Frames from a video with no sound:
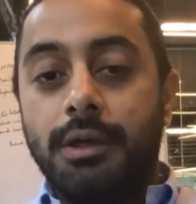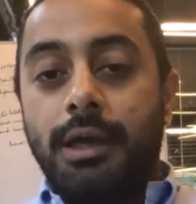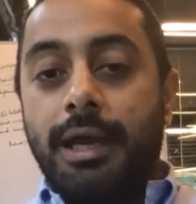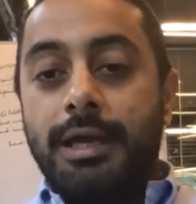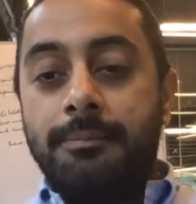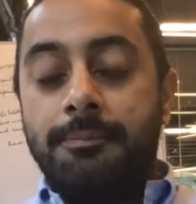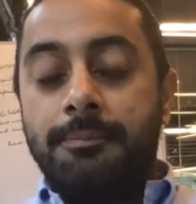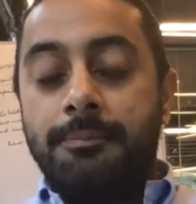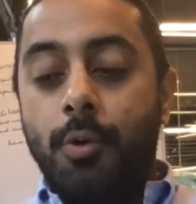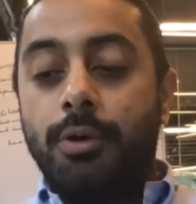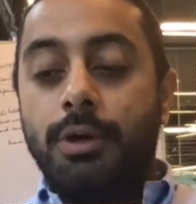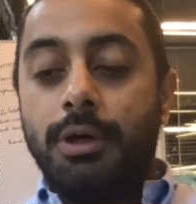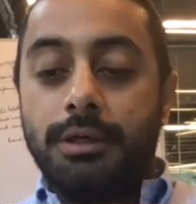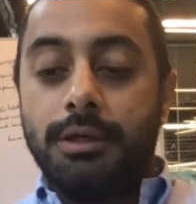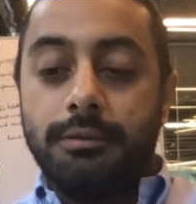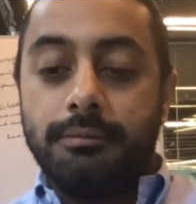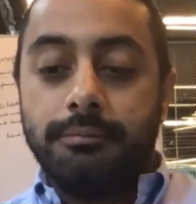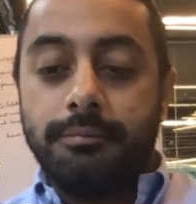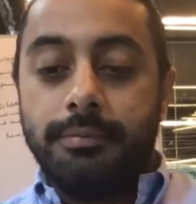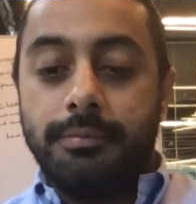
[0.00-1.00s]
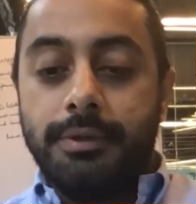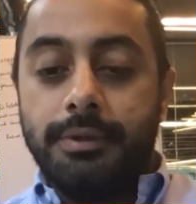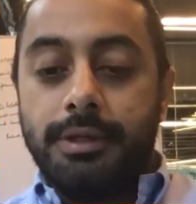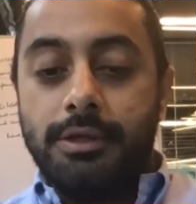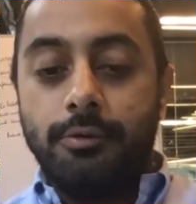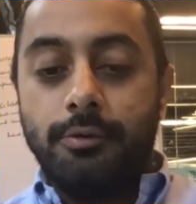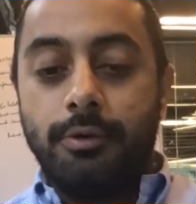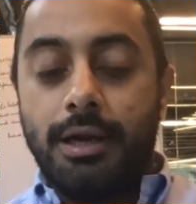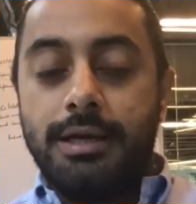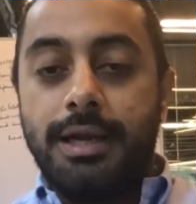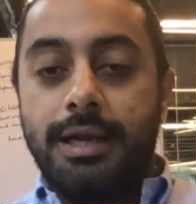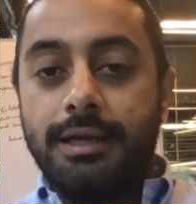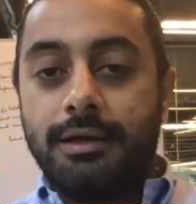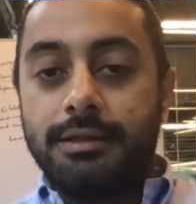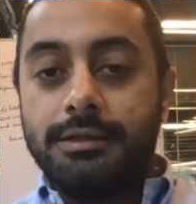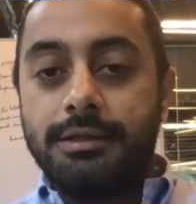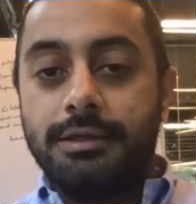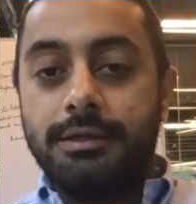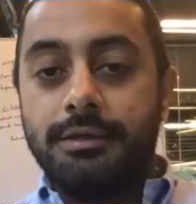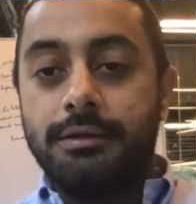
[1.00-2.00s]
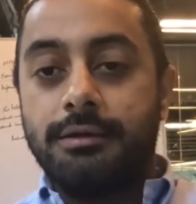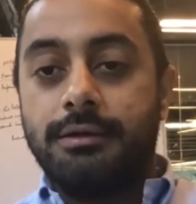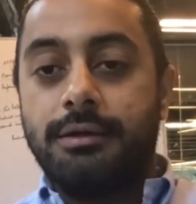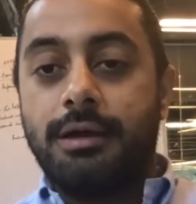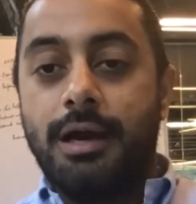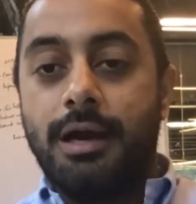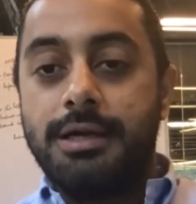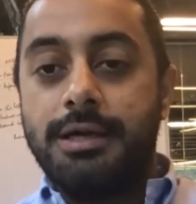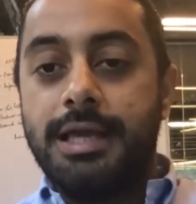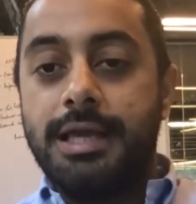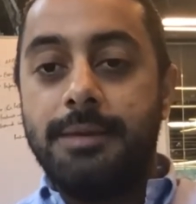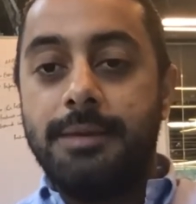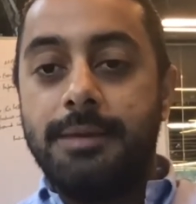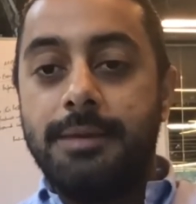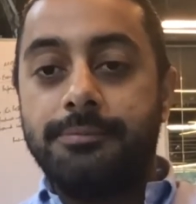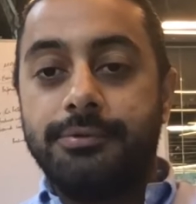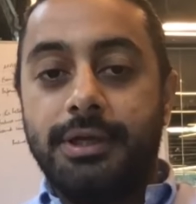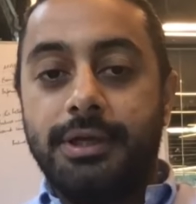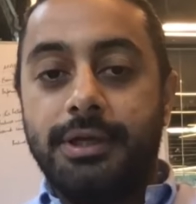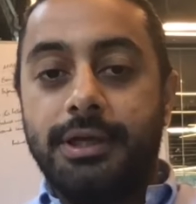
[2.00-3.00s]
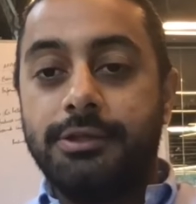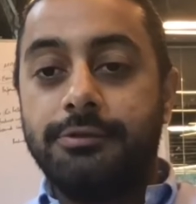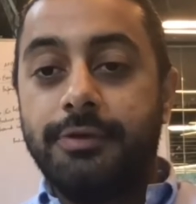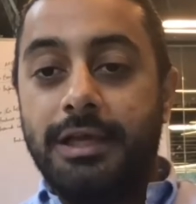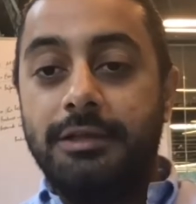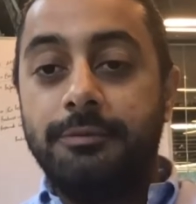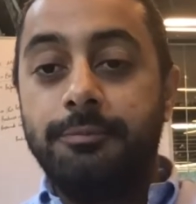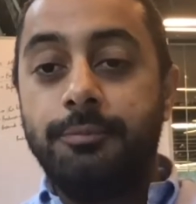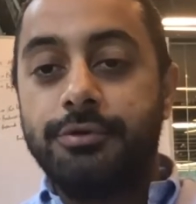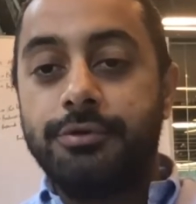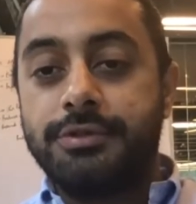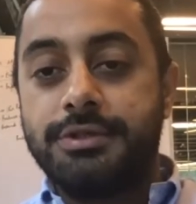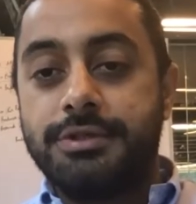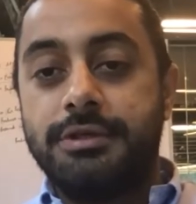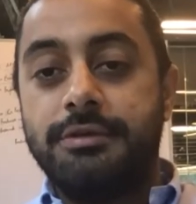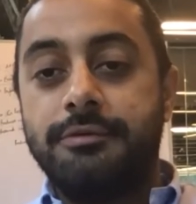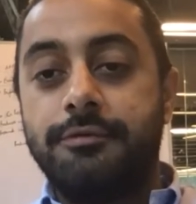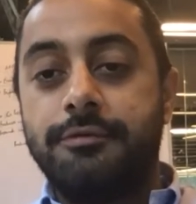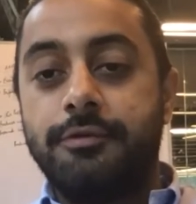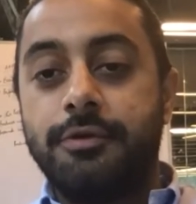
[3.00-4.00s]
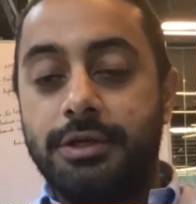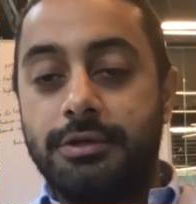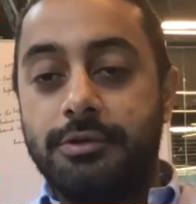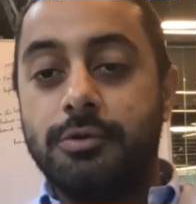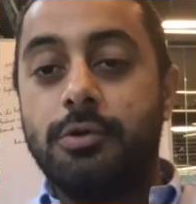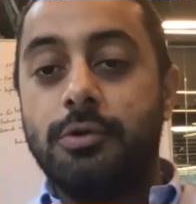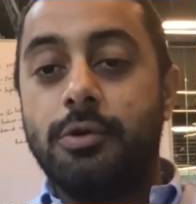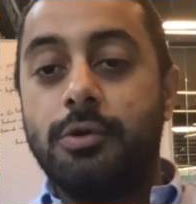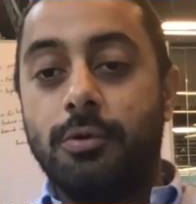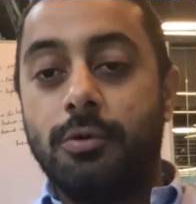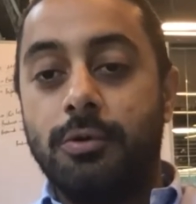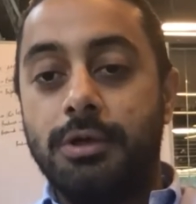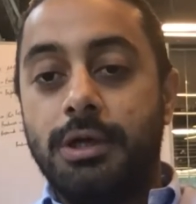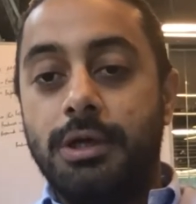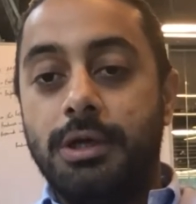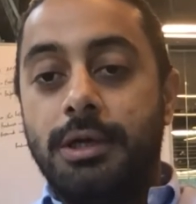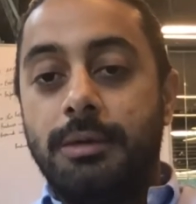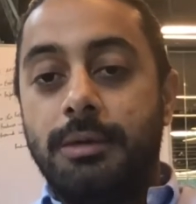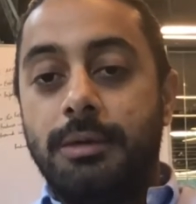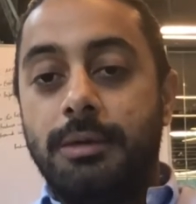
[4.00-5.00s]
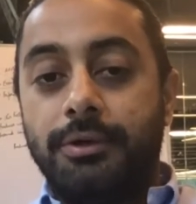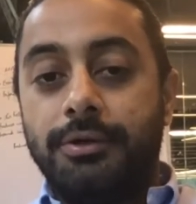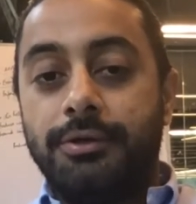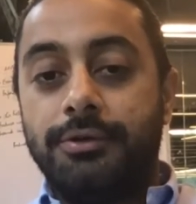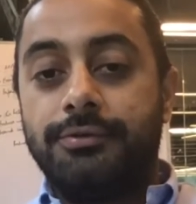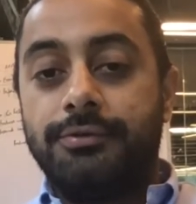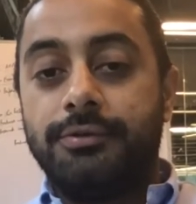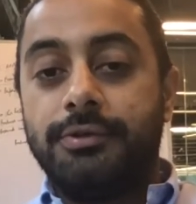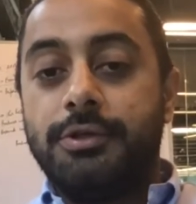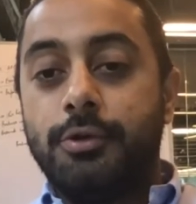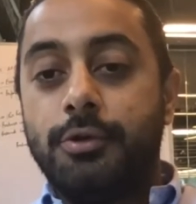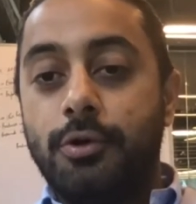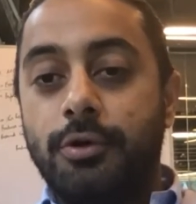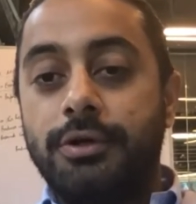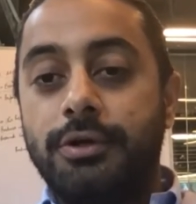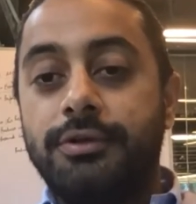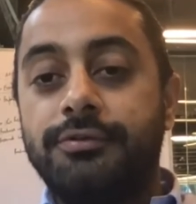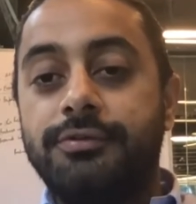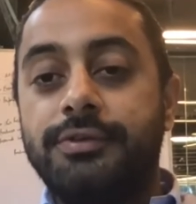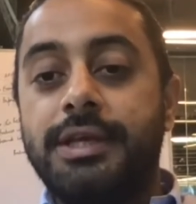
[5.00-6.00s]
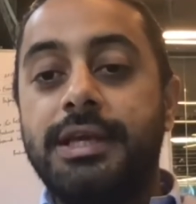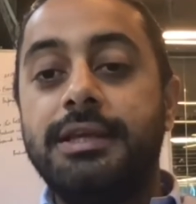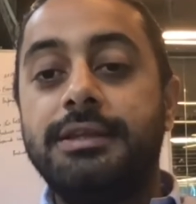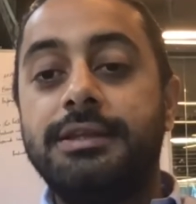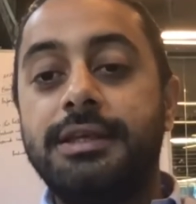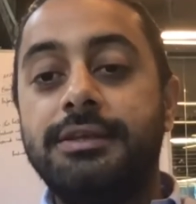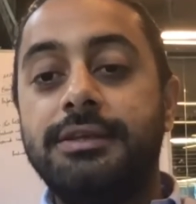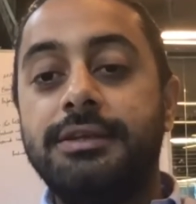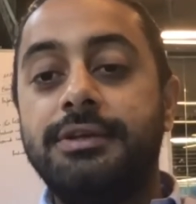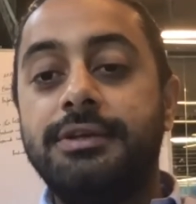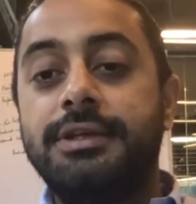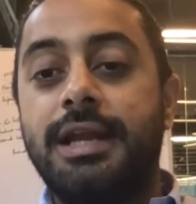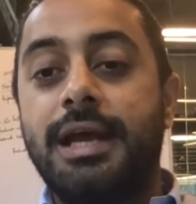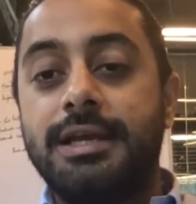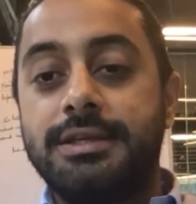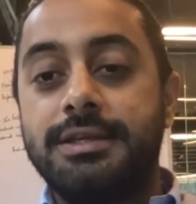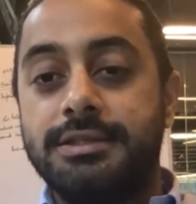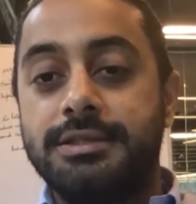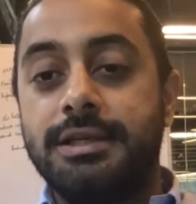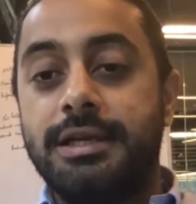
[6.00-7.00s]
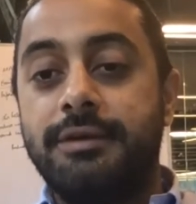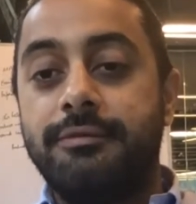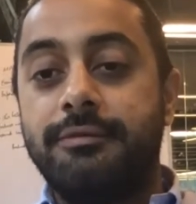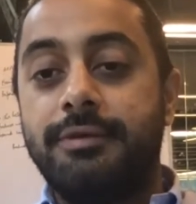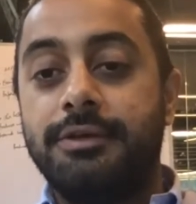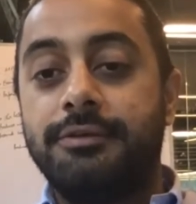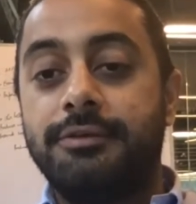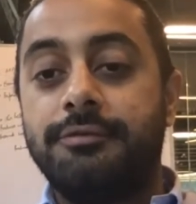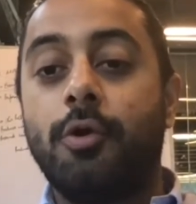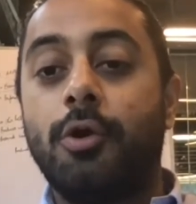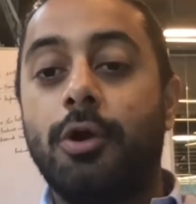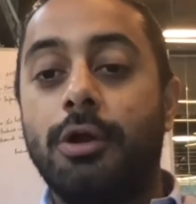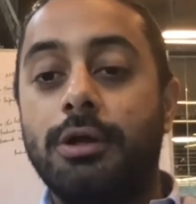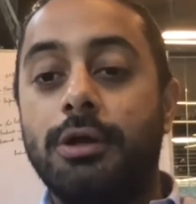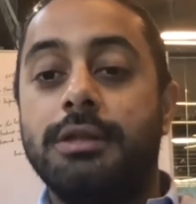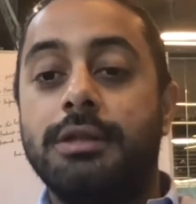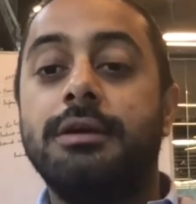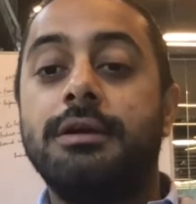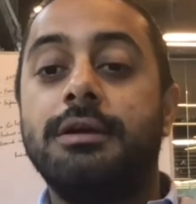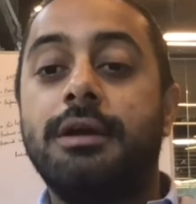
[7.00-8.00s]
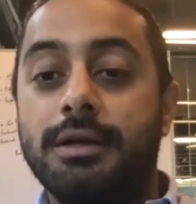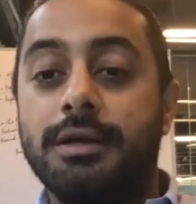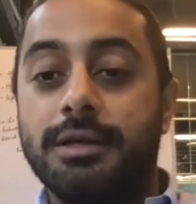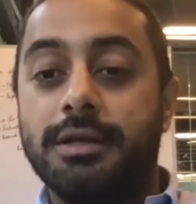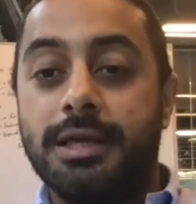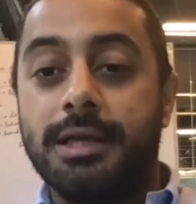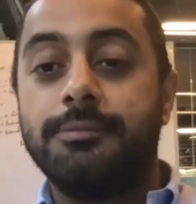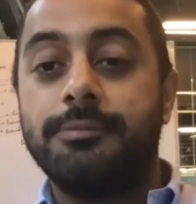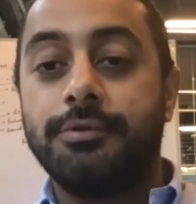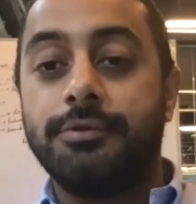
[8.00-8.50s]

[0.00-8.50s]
And poker, you know, unlike other card games, is well positioned for it to grow, because you don't see these international events for all other card games.